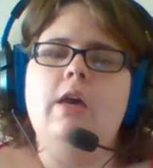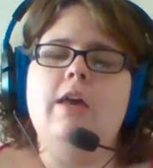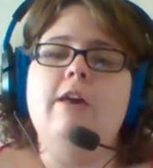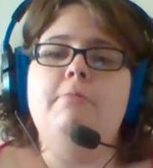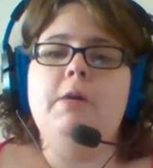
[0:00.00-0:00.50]

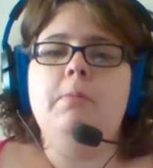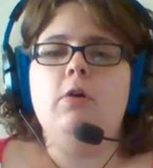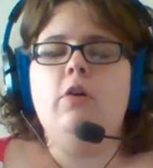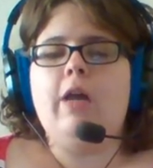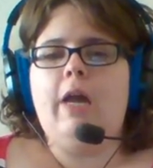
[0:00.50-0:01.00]
If people
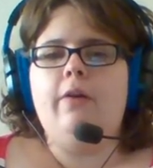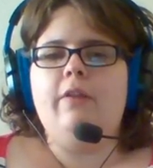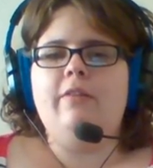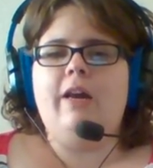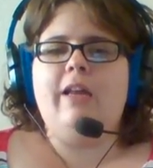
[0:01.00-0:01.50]
are okay with
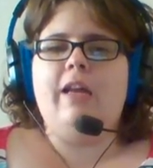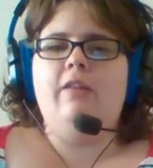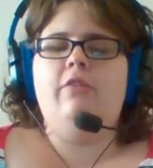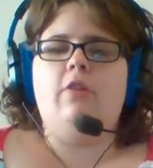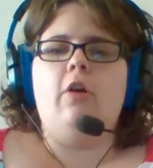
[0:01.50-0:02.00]
this, I can
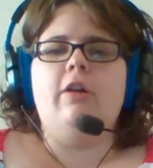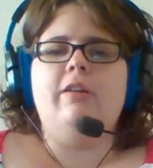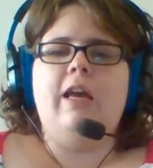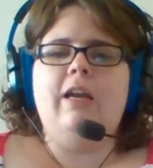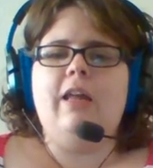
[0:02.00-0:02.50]
start it
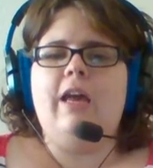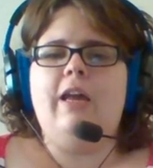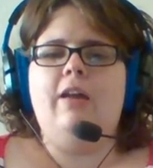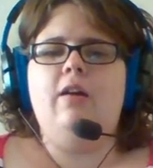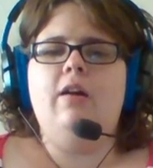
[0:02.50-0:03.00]
day to
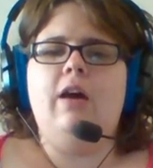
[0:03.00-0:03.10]
day.